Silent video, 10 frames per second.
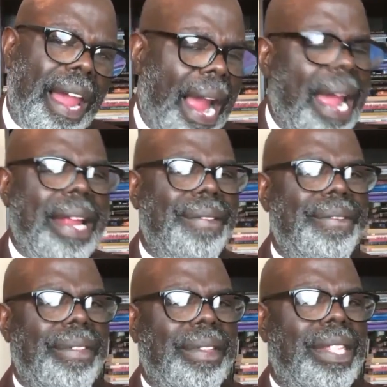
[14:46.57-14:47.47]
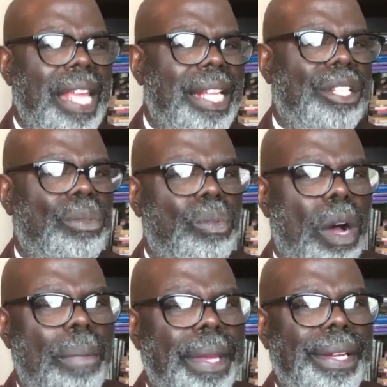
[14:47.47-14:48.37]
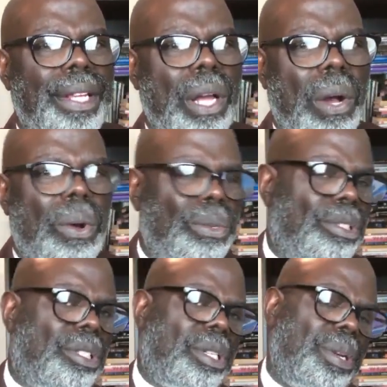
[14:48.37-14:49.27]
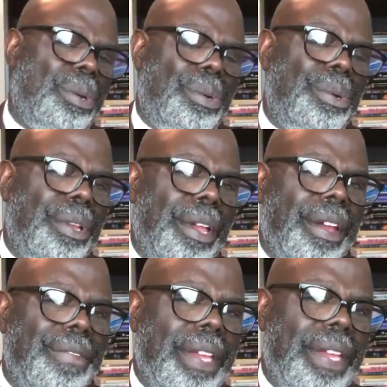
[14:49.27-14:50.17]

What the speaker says: And this woman goes to the